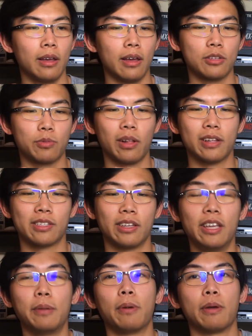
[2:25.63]
as well as the
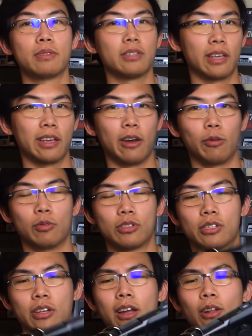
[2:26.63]
heat pipe sticking out,
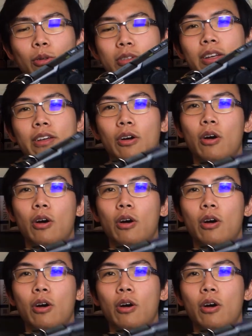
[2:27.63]
which kind of looks like a